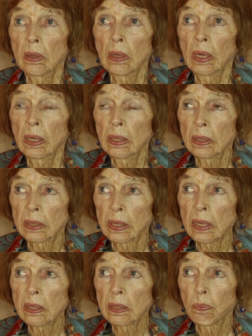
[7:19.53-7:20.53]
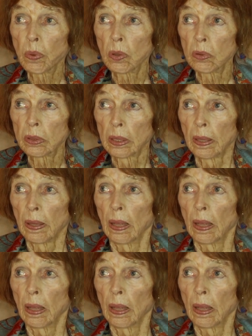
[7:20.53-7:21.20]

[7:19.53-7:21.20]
United States boat.